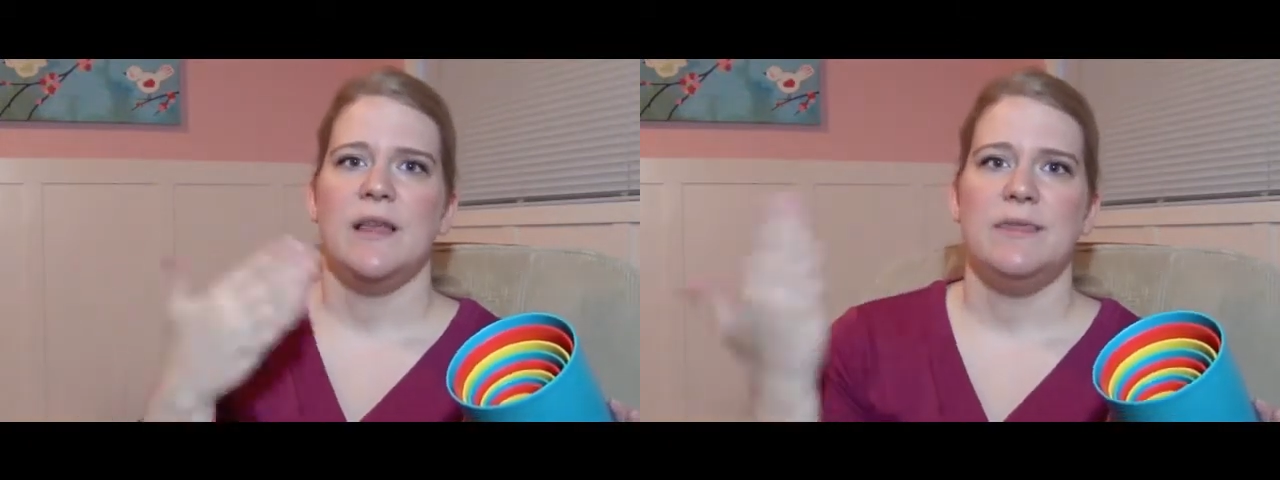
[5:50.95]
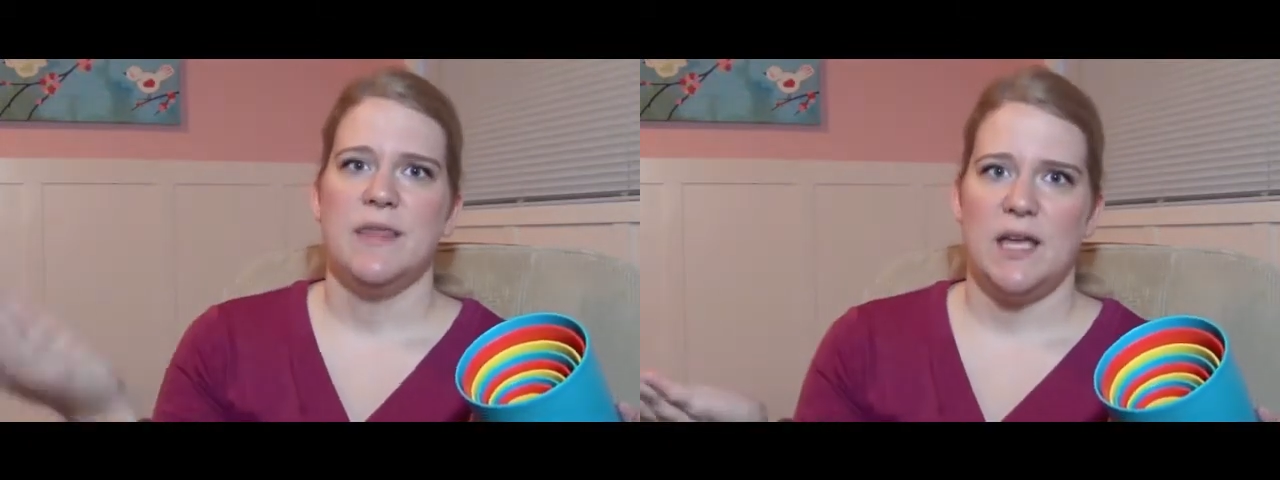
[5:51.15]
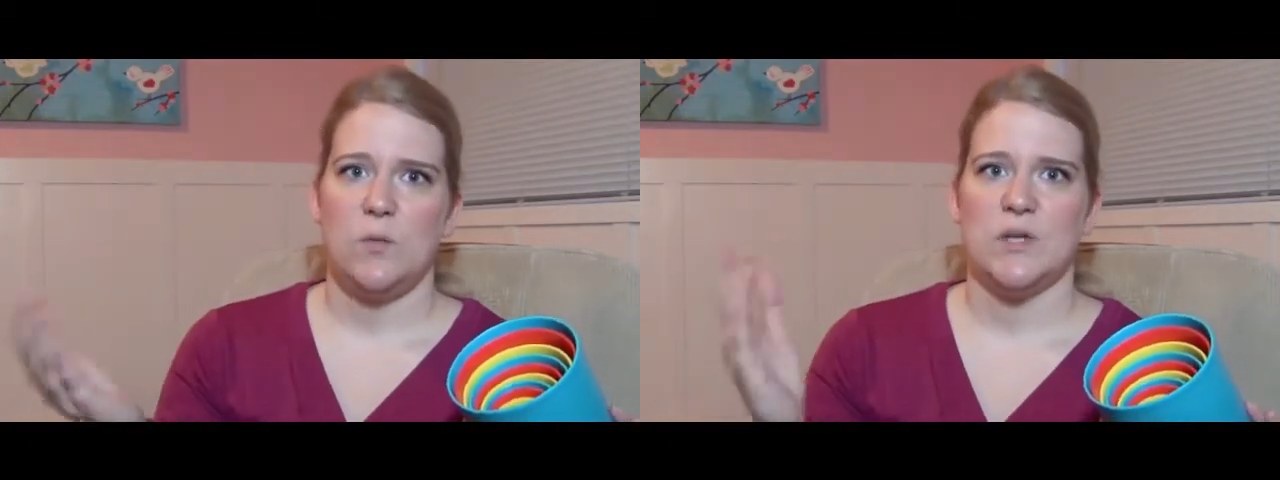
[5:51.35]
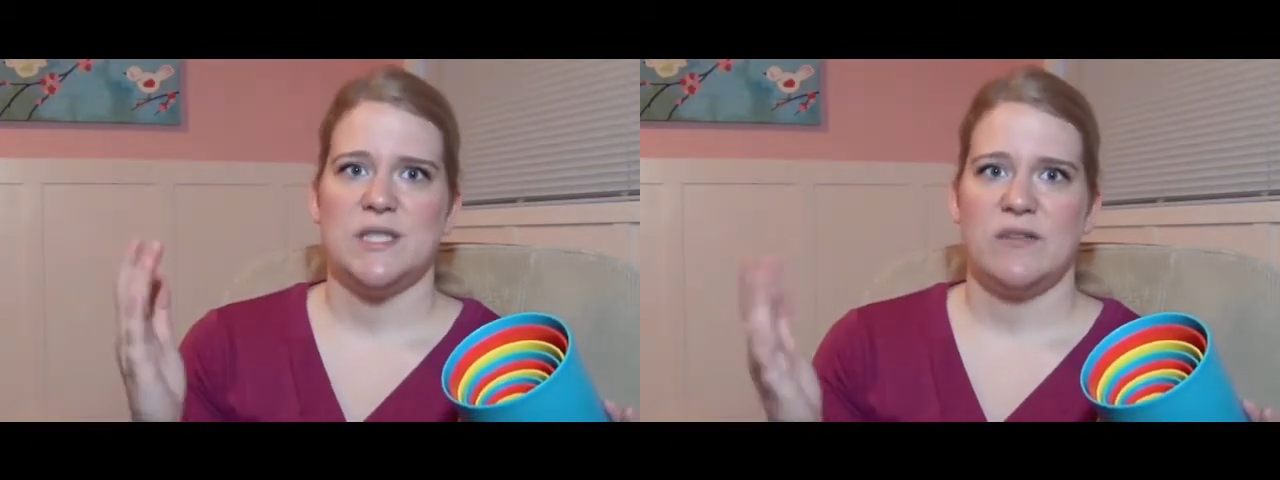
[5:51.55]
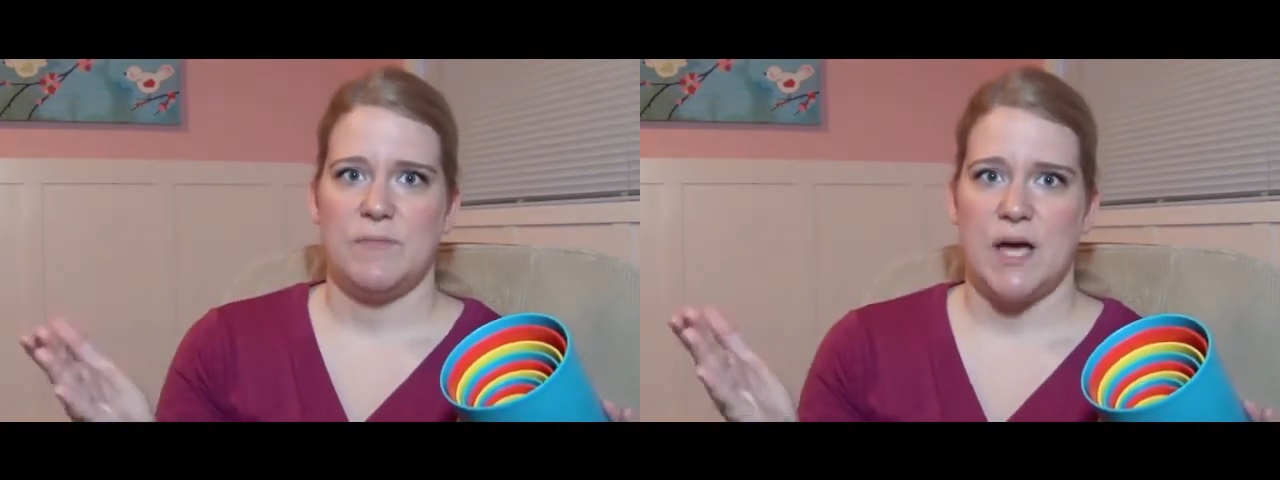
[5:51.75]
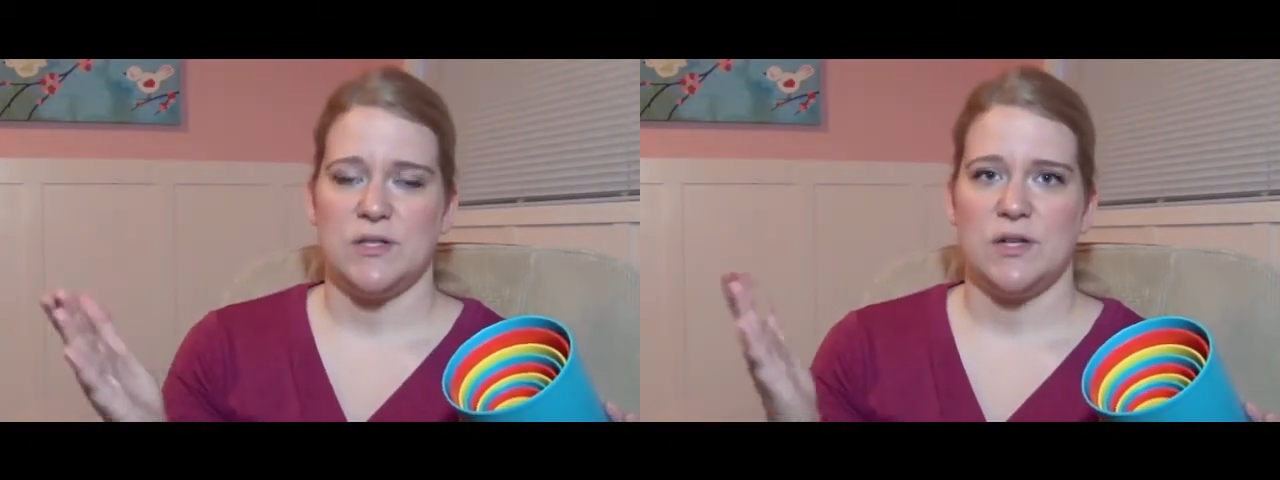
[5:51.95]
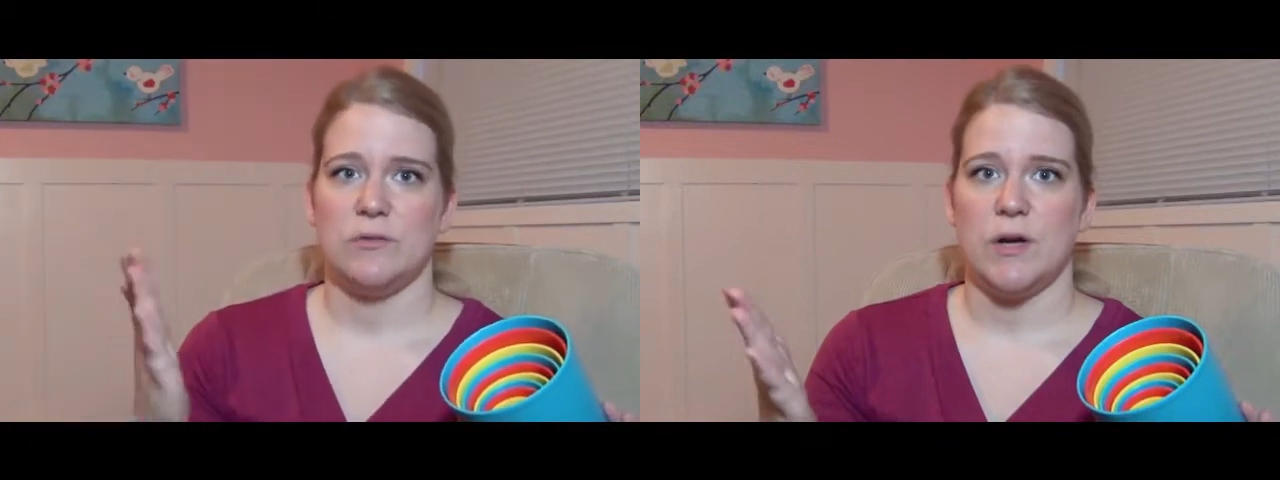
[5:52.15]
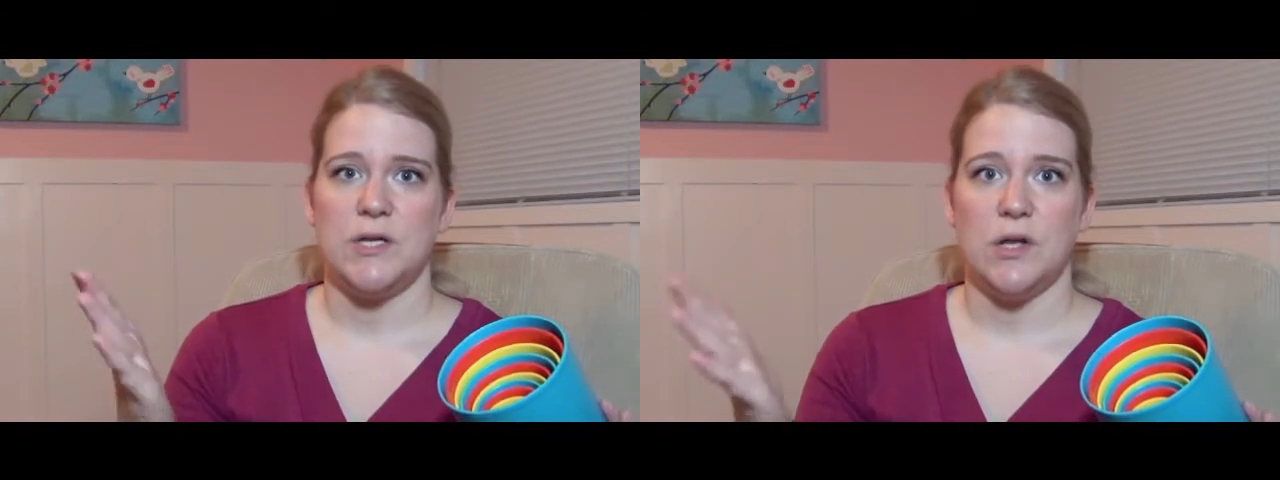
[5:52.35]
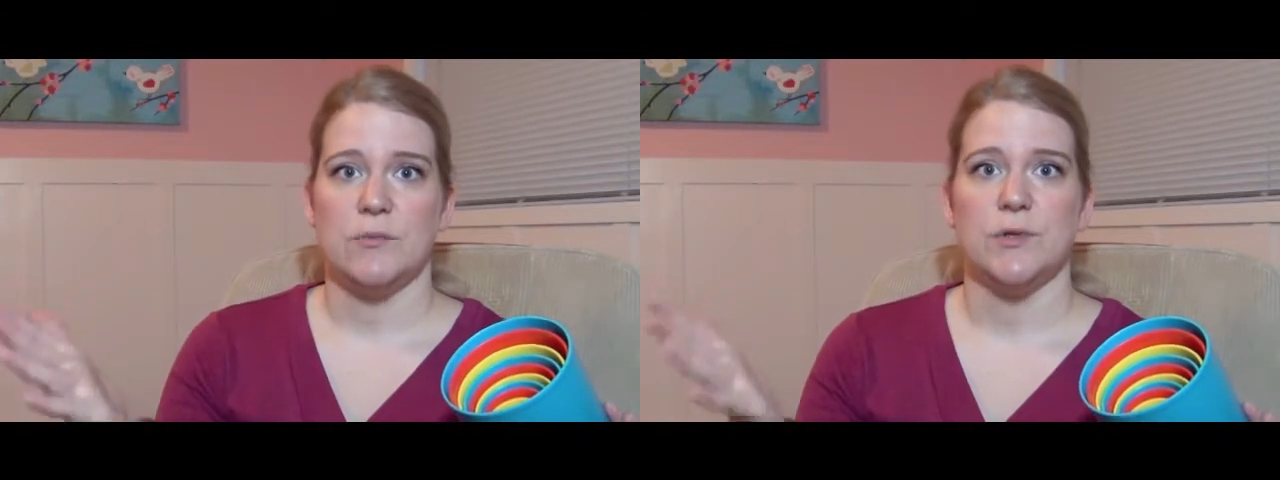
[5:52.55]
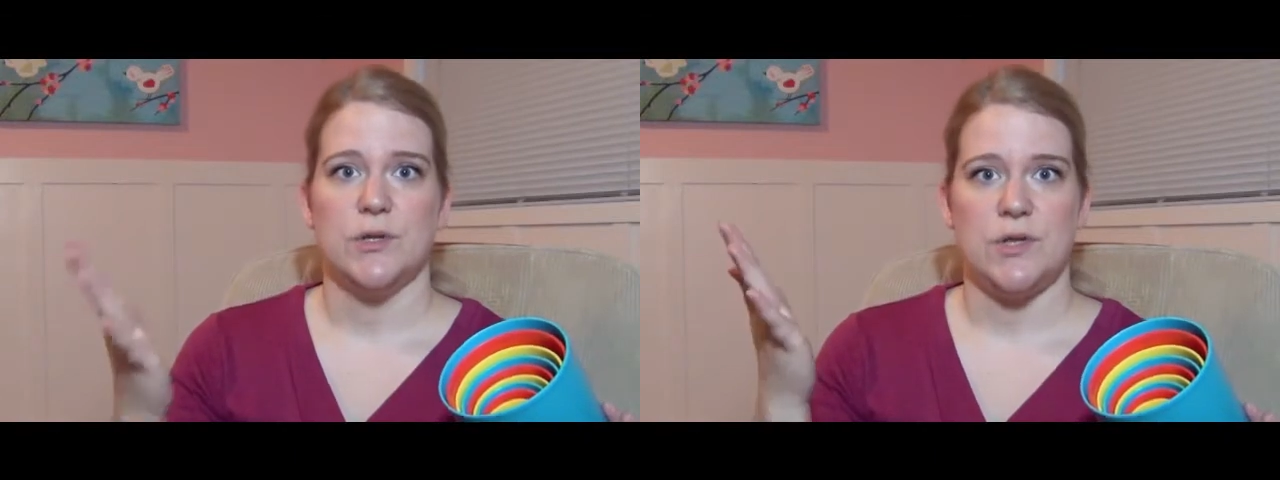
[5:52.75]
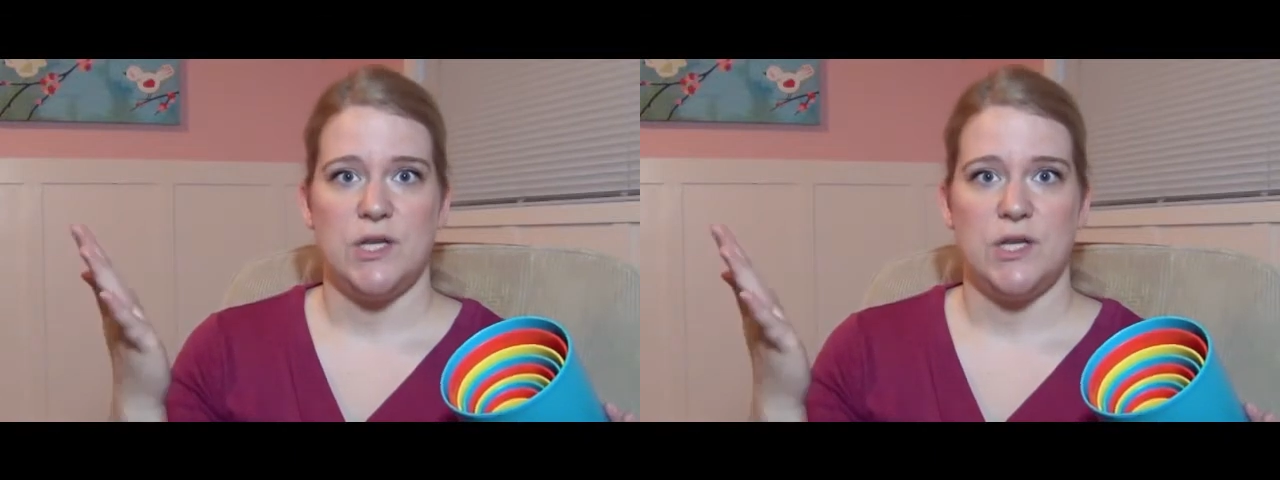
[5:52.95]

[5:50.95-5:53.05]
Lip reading: And then once they've mastered red, yellow, and blue,